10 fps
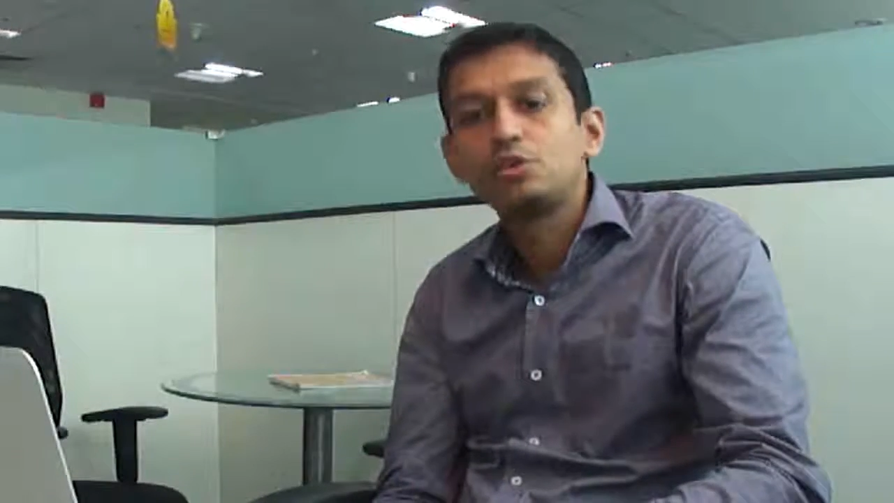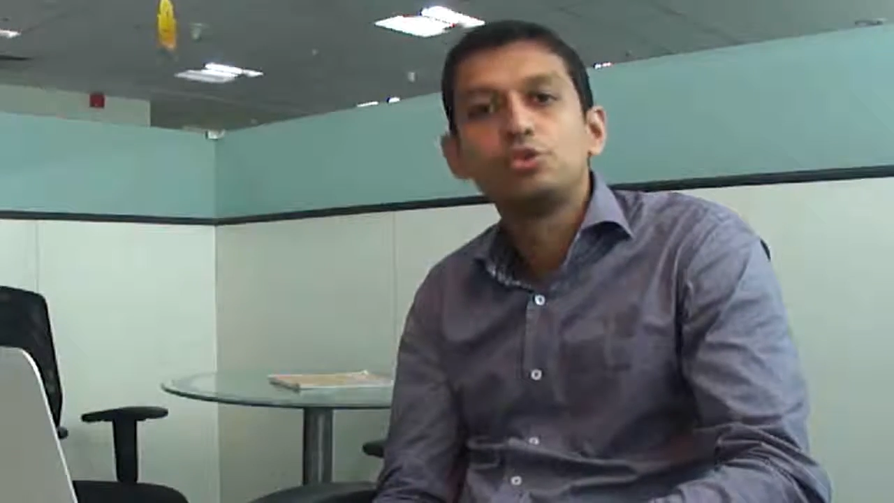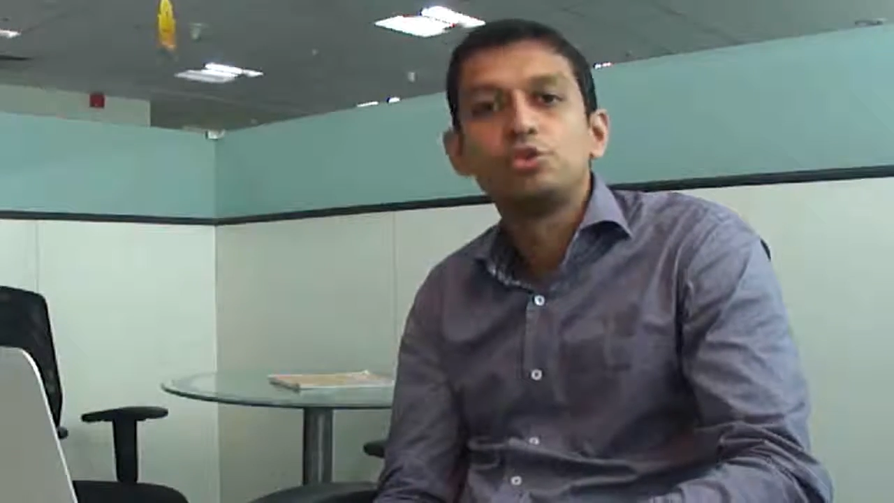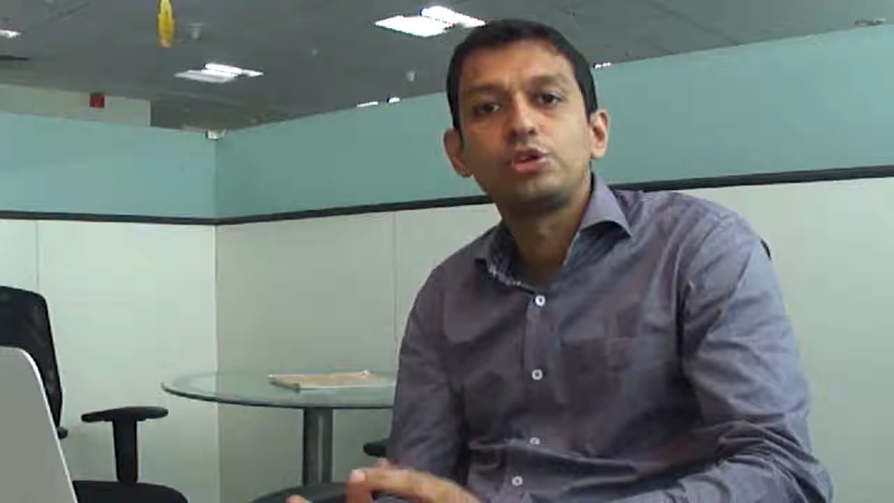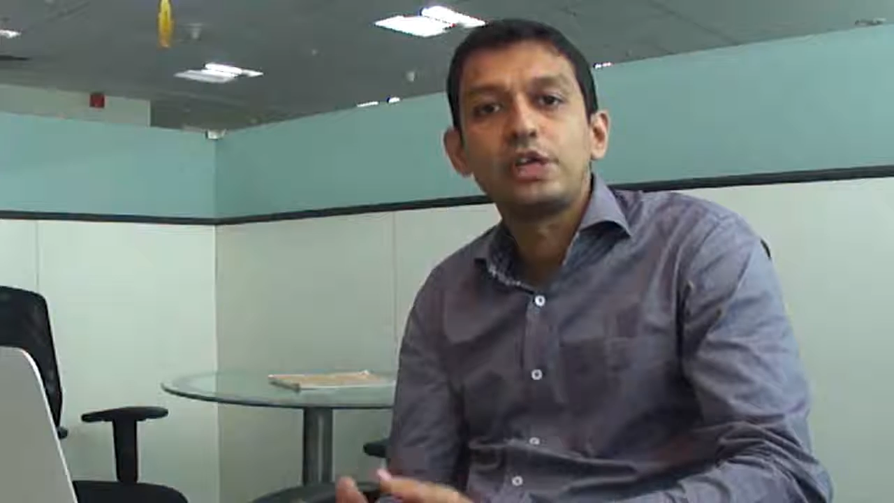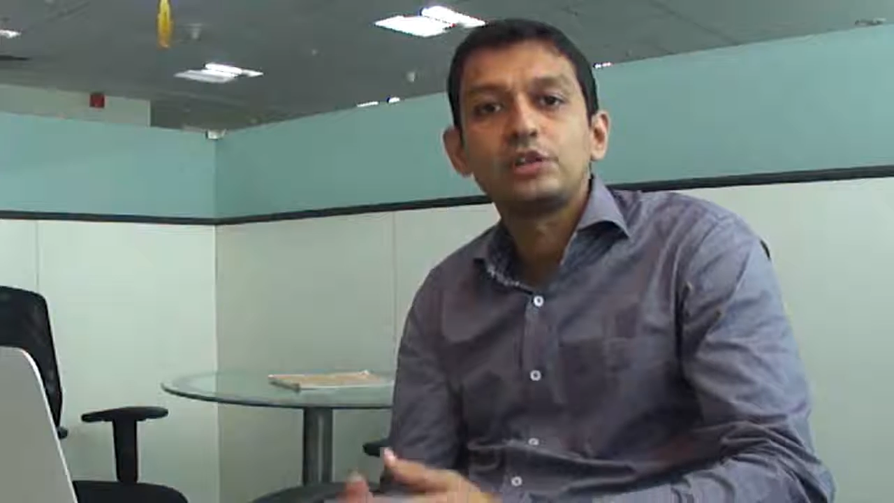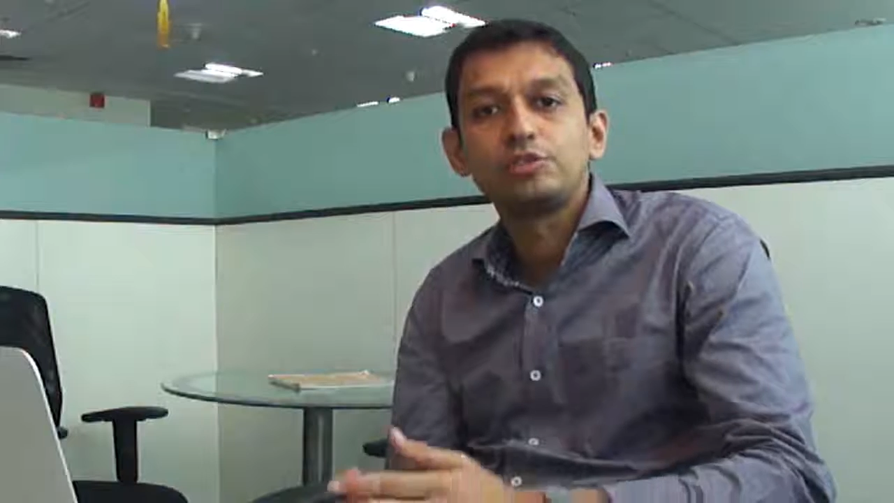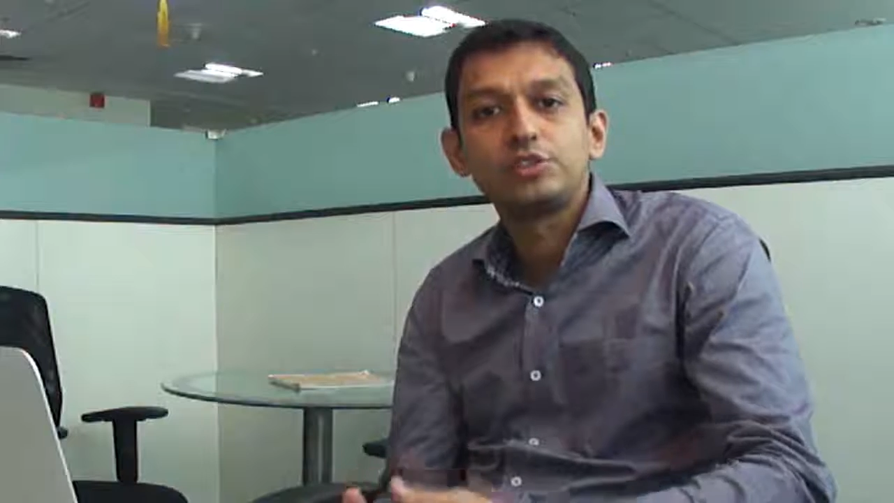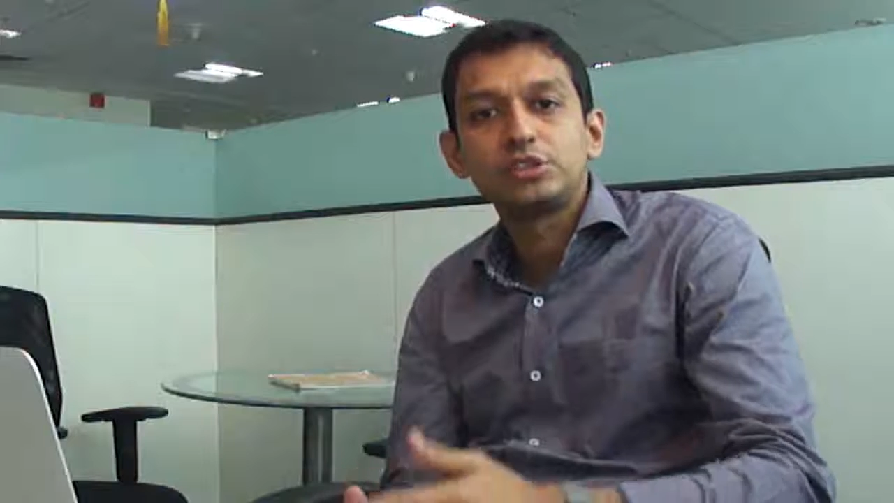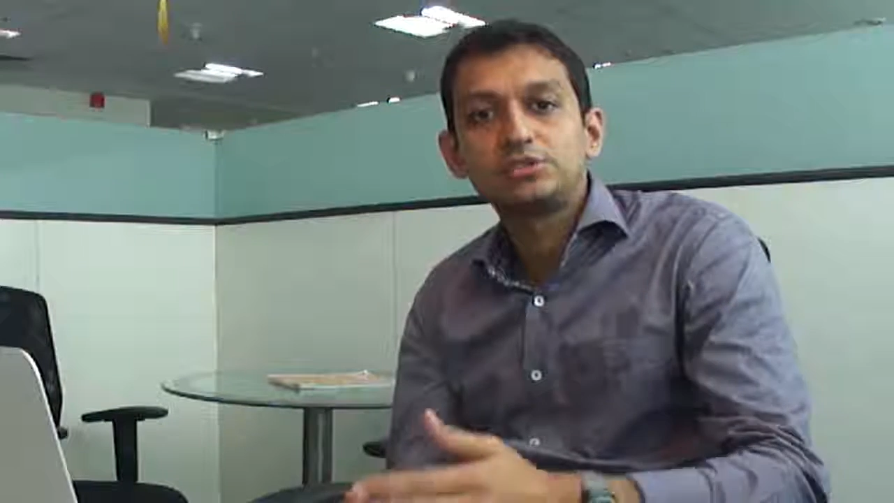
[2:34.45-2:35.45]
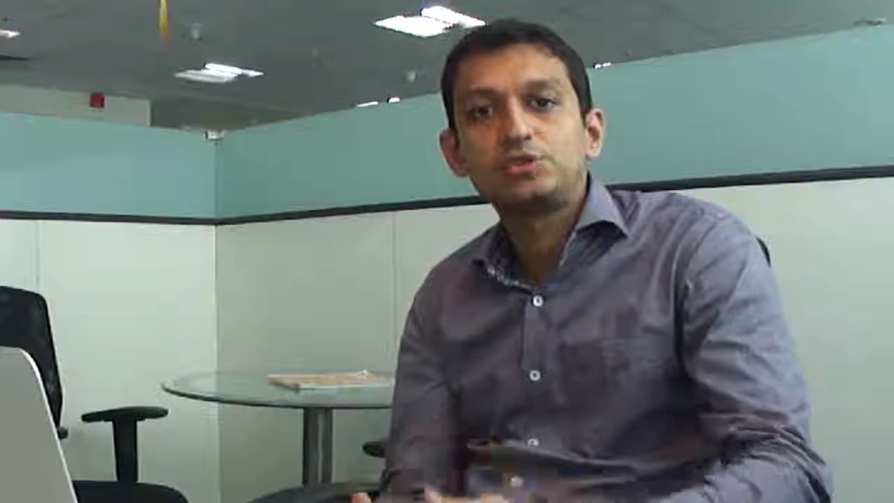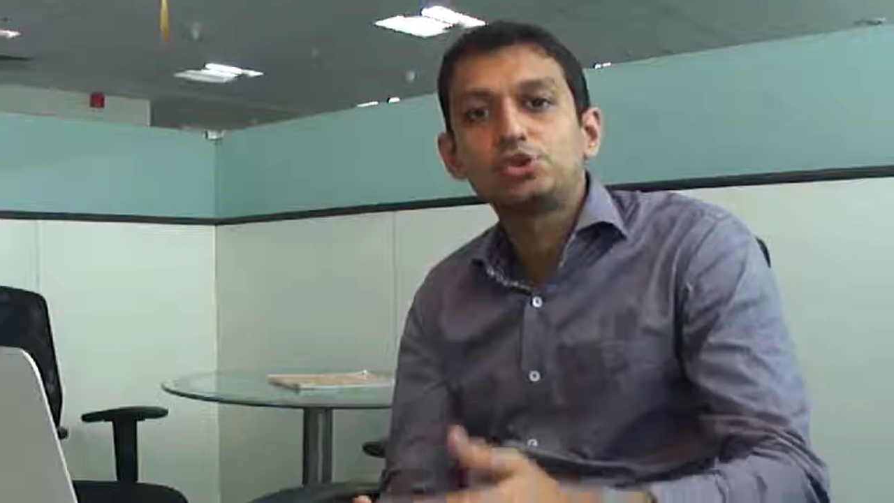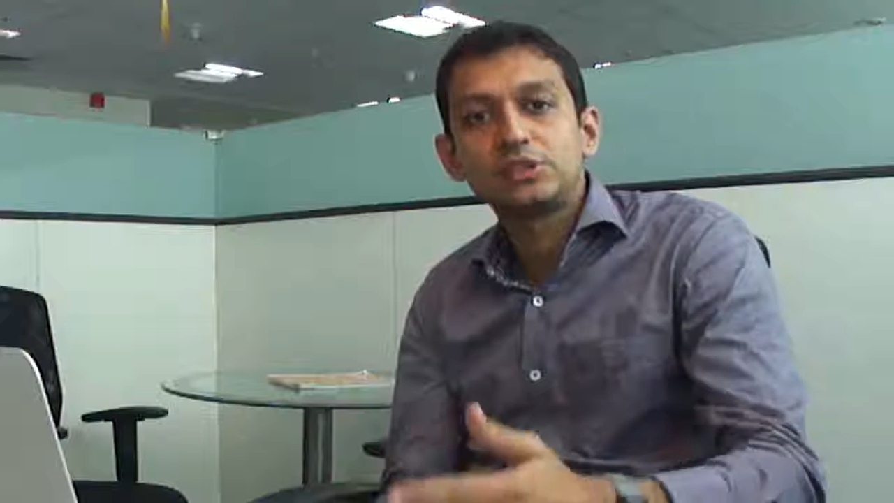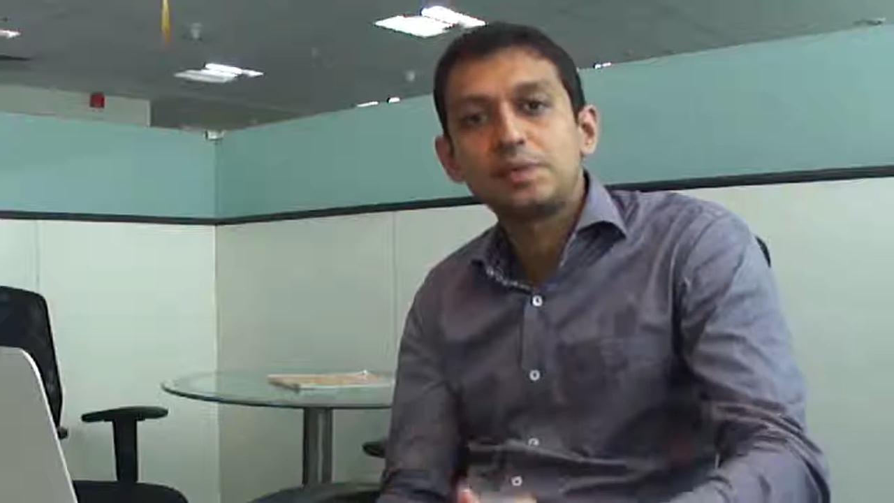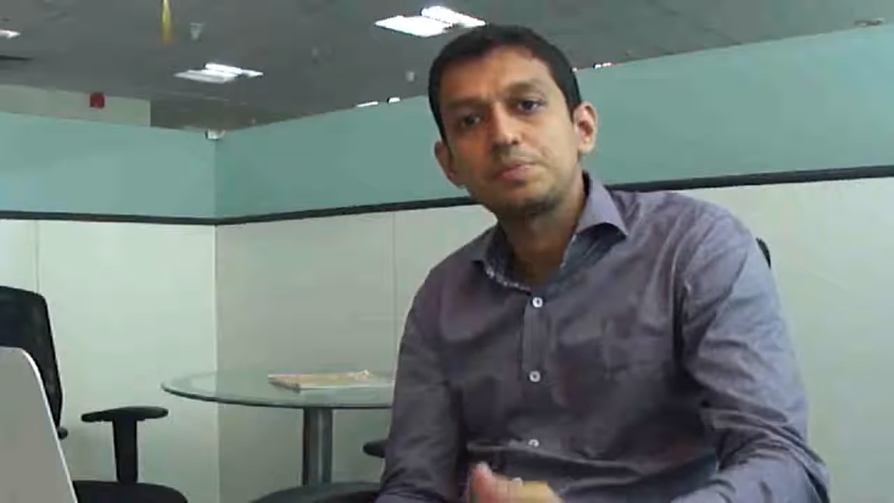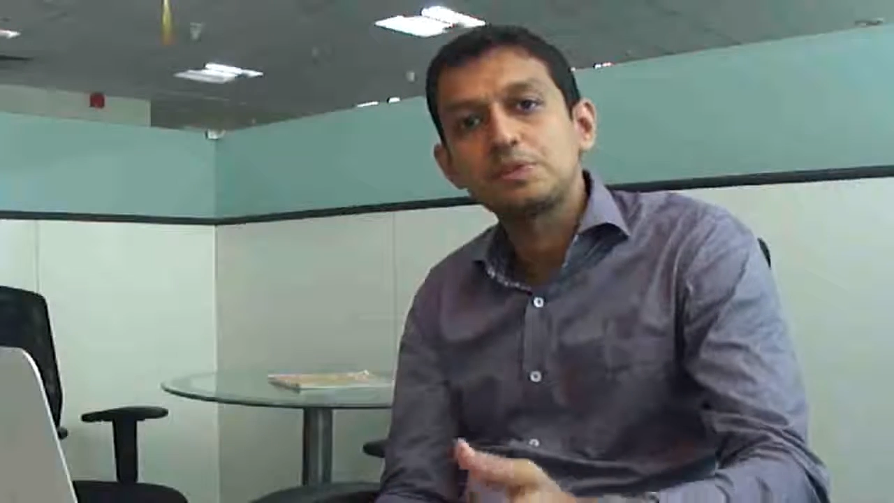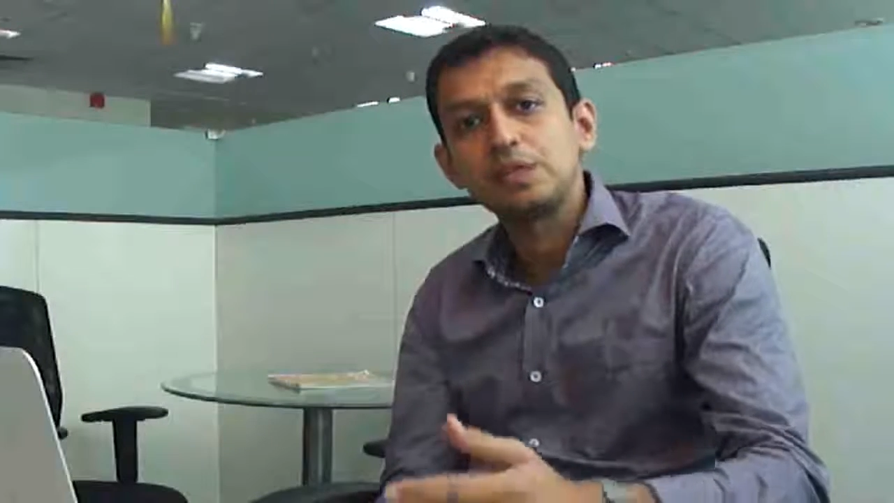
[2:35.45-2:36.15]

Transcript: you to take the first few steps